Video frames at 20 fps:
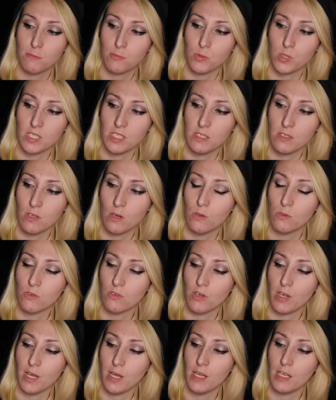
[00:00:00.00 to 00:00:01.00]
Pretty low
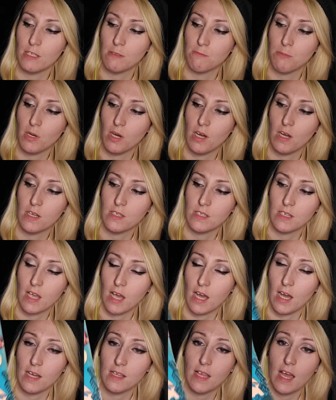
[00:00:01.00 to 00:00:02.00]
grade, but you
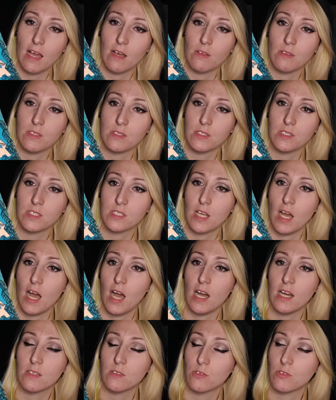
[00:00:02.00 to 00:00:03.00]
got Alan
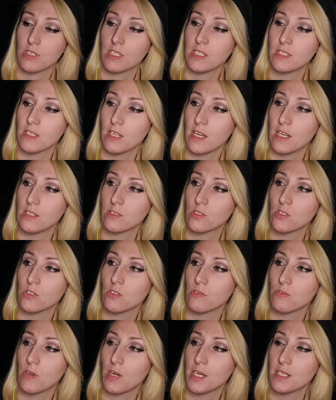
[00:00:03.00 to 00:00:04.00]
Scott Green
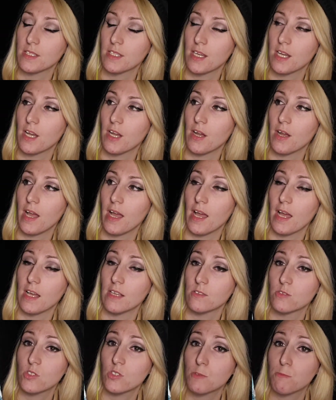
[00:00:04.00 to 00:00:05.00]
Lantern right there,
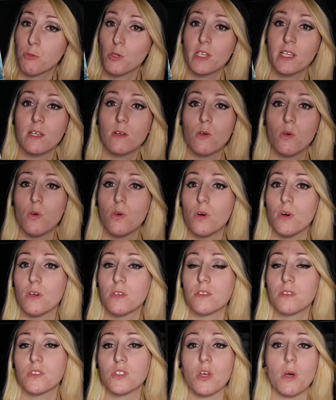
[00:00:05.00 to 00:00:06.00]
and just pretty cool.
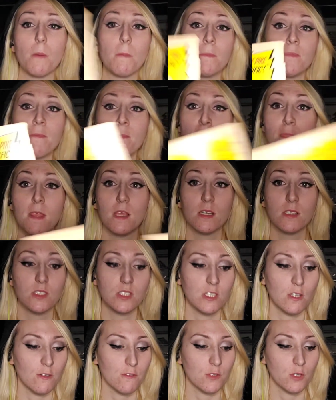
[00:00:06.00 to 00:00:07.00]
So
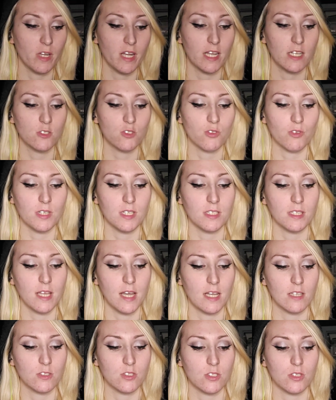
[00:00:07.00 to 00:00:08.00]
Silver Age Green
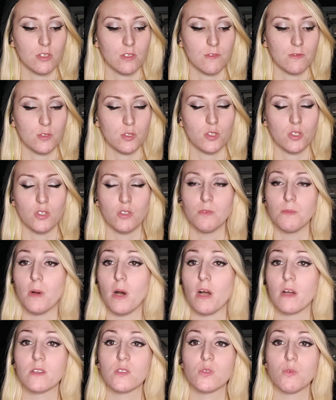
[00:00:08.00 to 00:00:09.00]
Lantern for
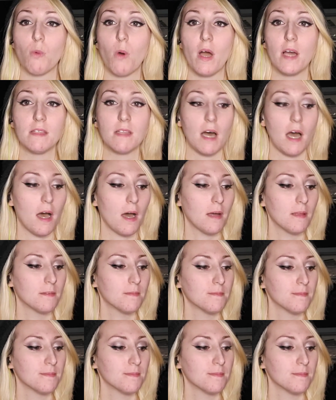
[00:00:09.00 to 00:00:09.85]
$2, why not?